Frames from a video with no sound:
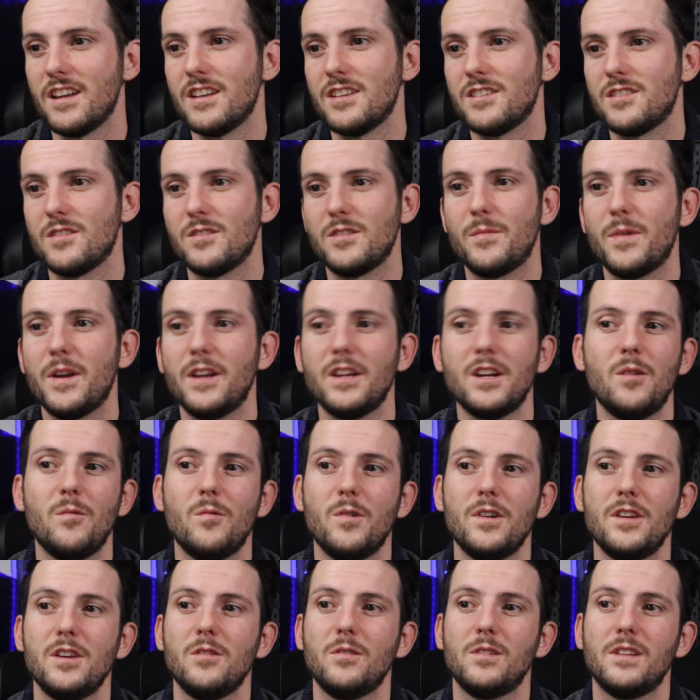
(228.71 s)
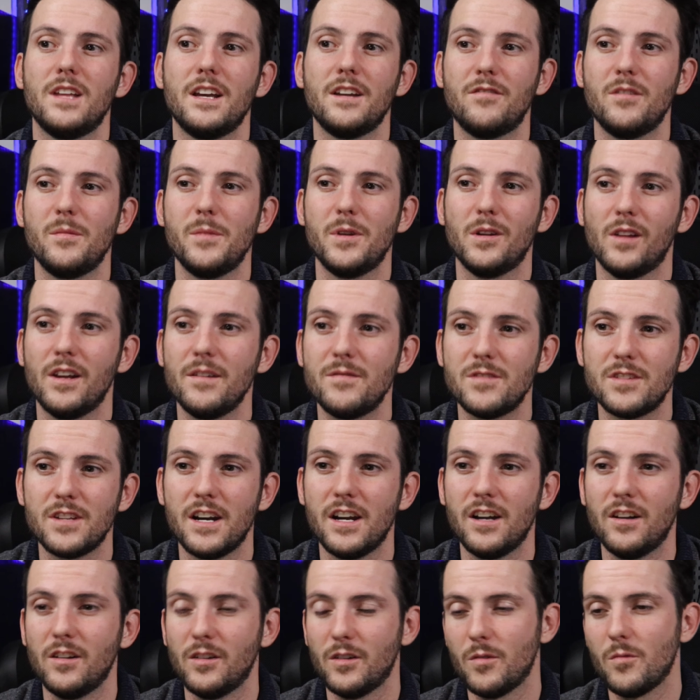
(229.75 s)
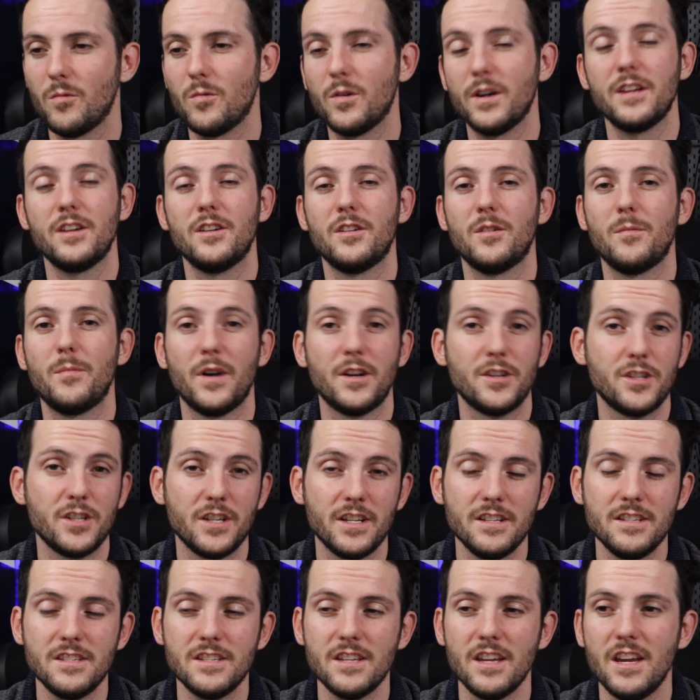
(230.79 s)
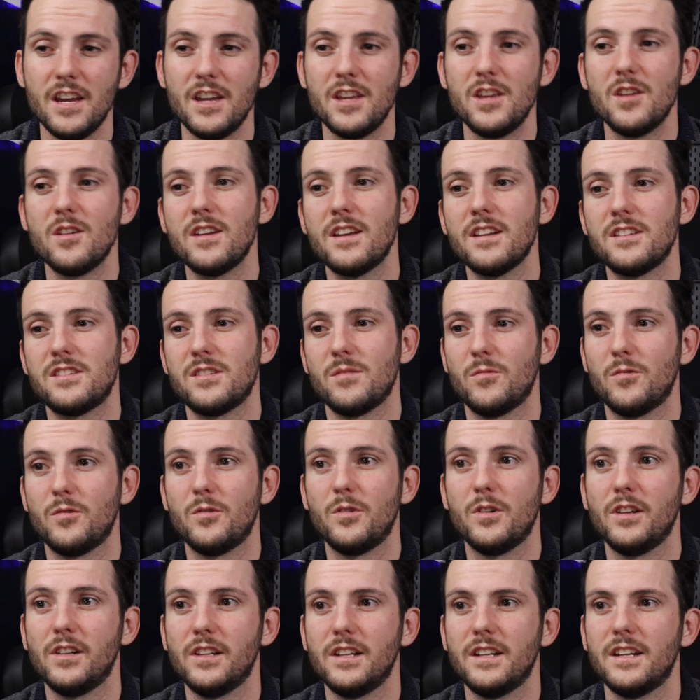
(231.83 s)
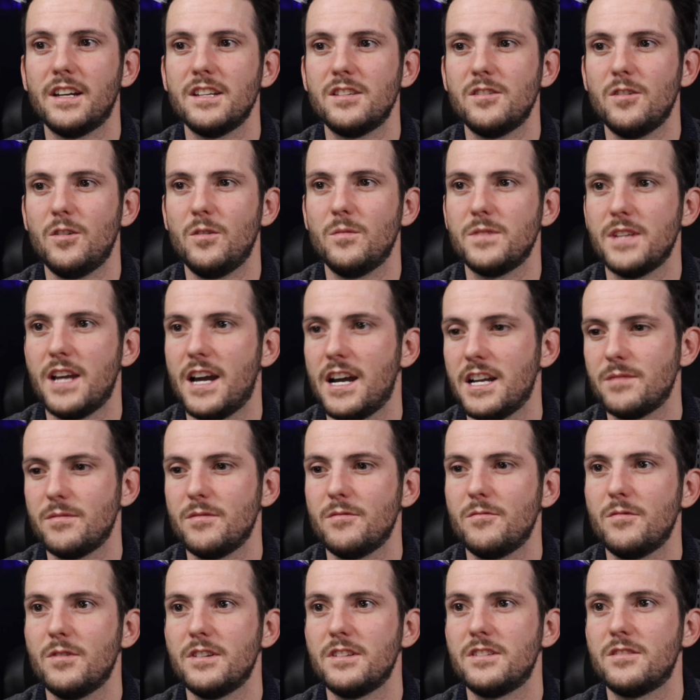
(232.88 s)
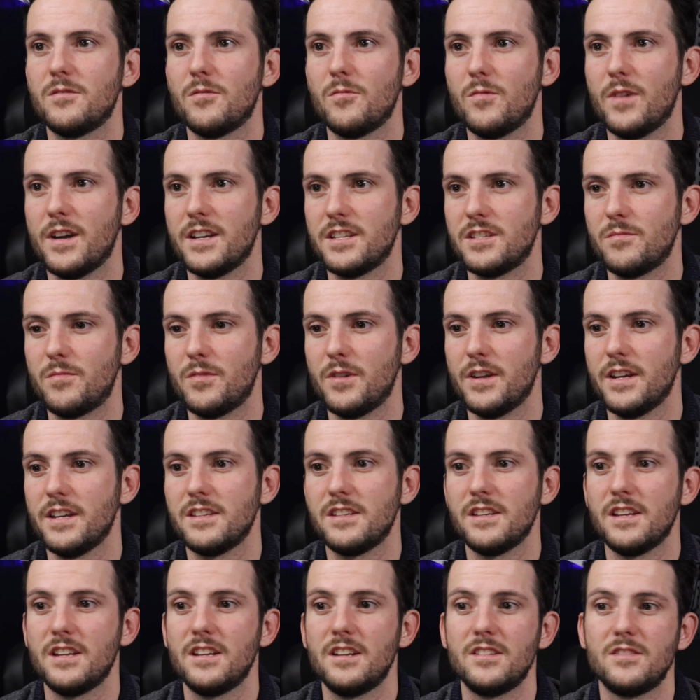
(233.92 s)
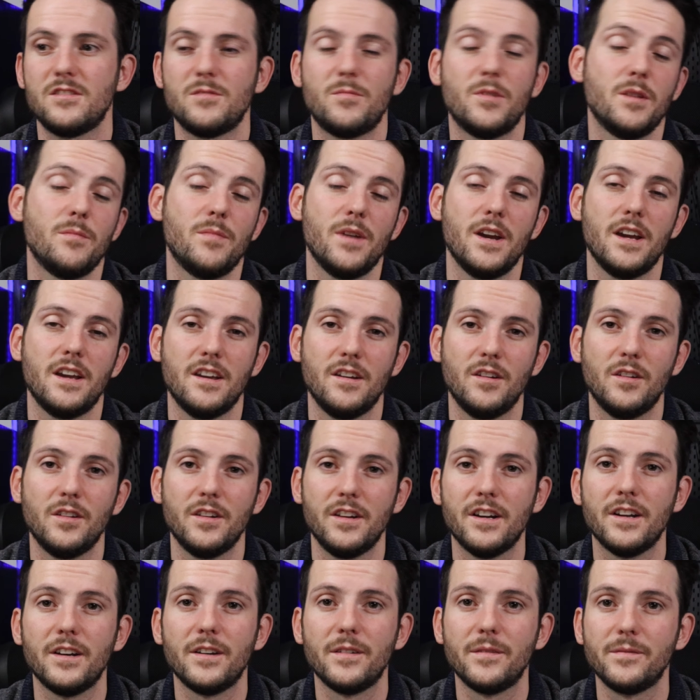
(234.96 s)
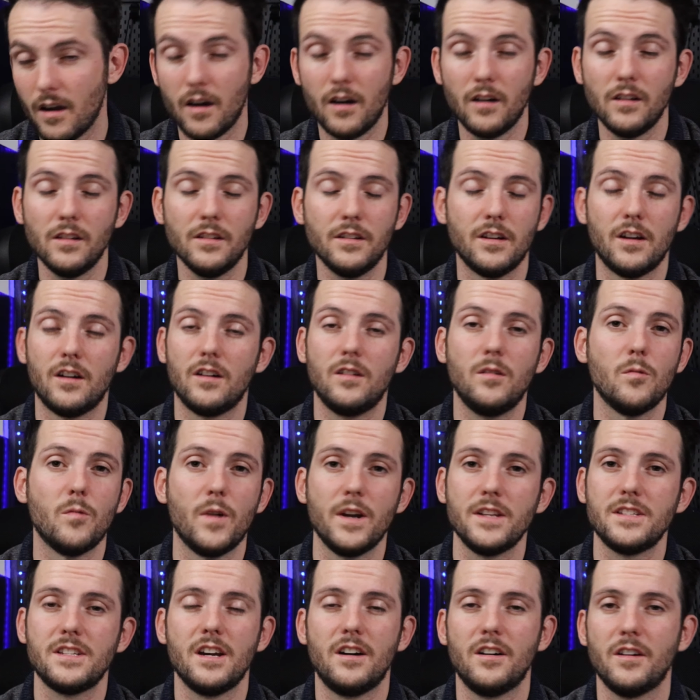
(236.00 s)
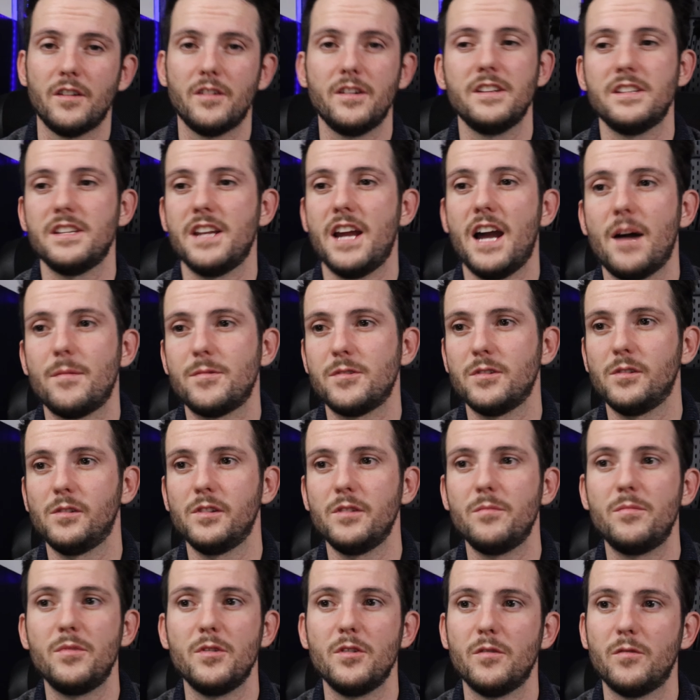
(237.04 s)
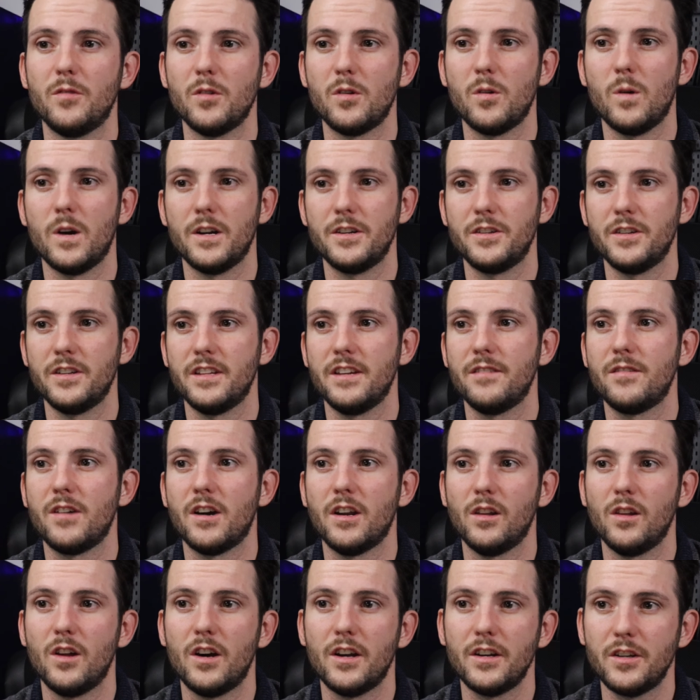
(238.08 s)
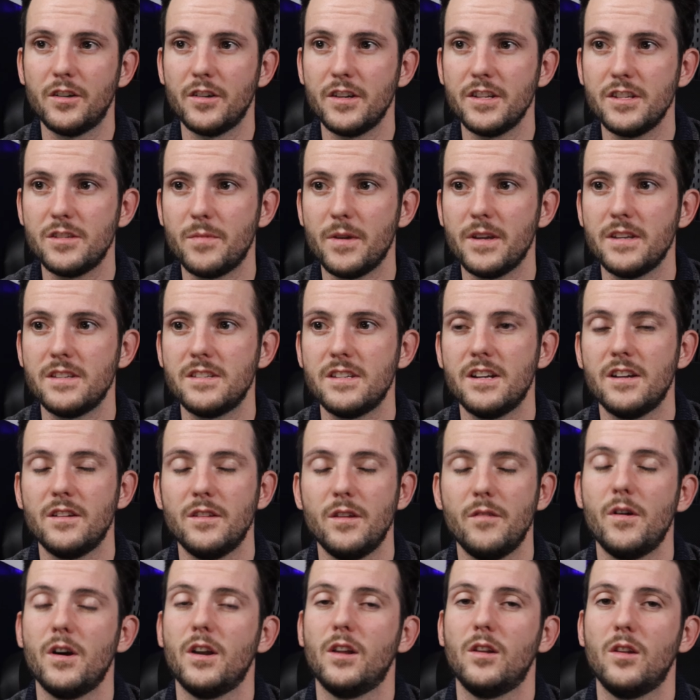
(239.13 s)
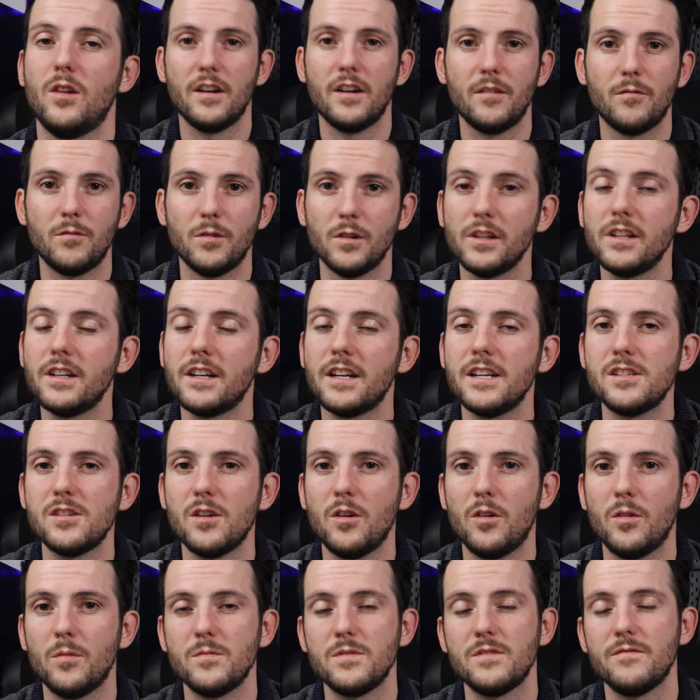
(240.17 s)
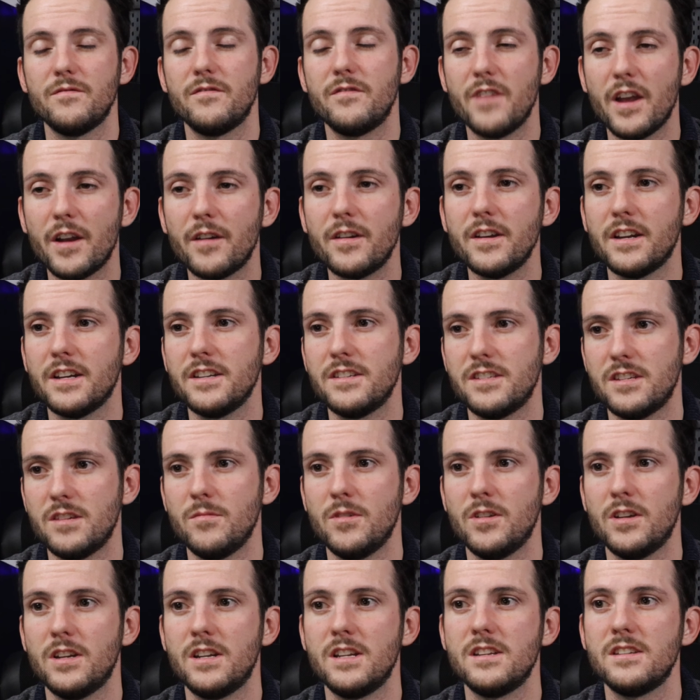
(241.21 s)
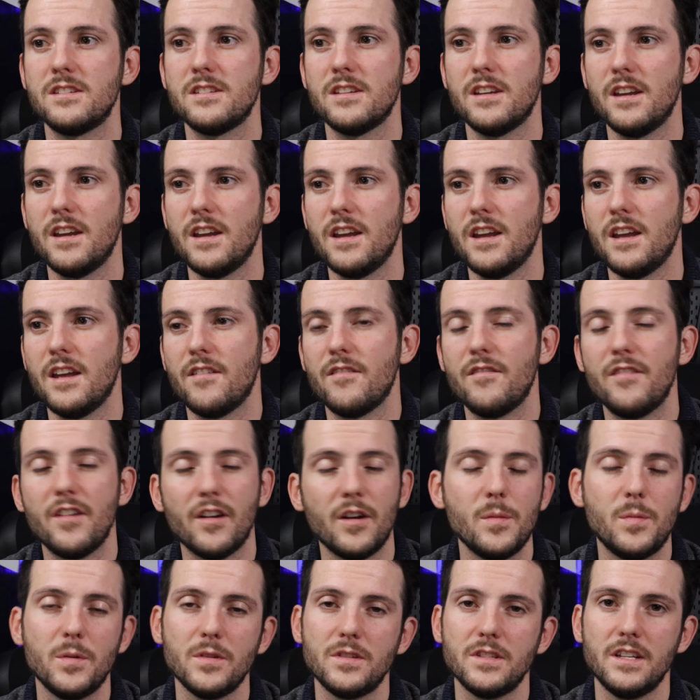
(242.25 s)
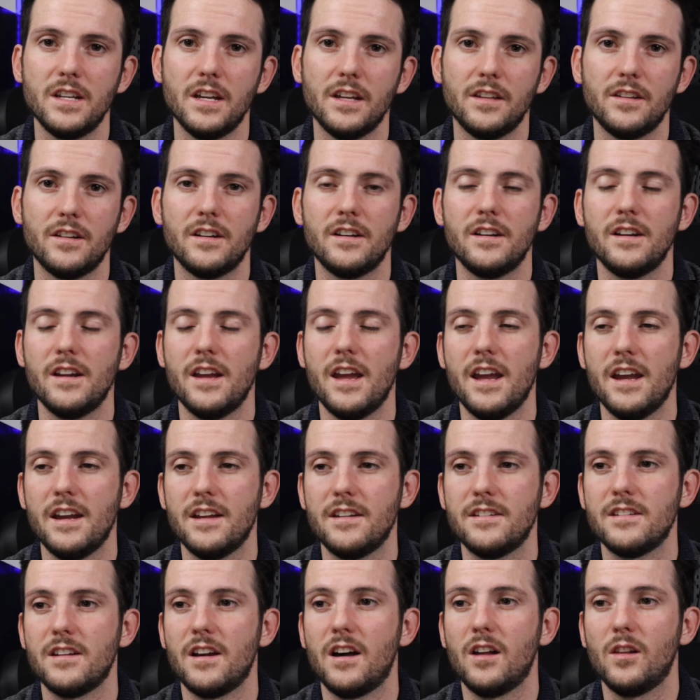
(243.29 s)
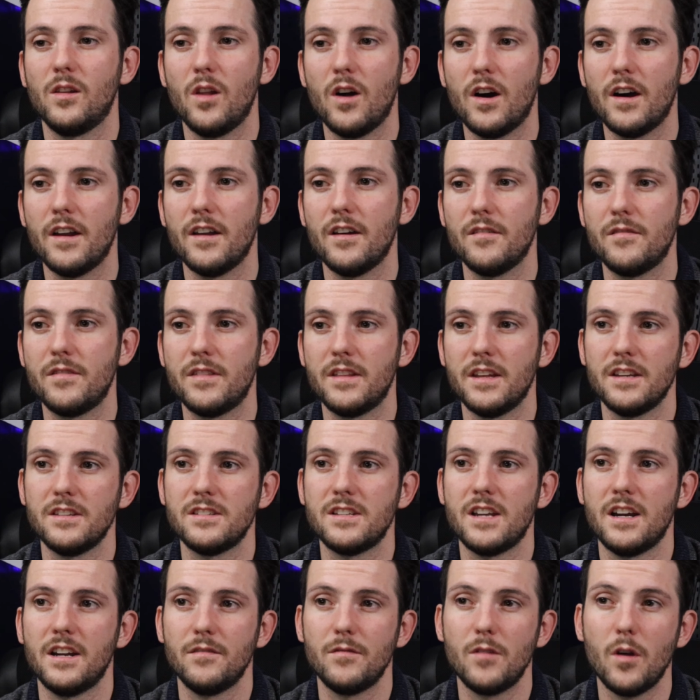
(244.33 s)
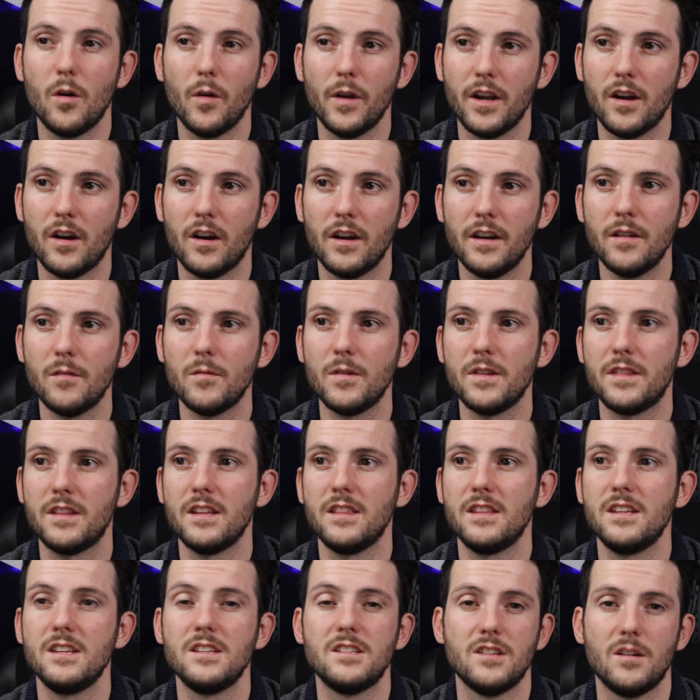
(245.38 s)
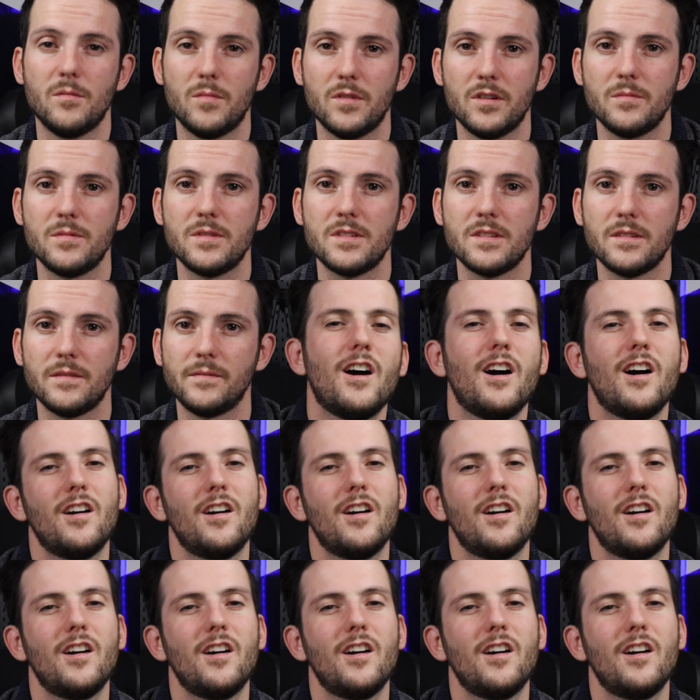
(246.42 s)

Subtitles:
So depending on what you would like from your lifestyle or what your budget is, you can get some really nice homes, Aspen Woods, West Springs, and Springbank Hill here. All in all, West Calgary is an absolutely beautiful quadrant. They've got a lot of green space here. They've got a of really nice homes, very nice communities, very put together, and a lot of things kind of going on within these suburbs.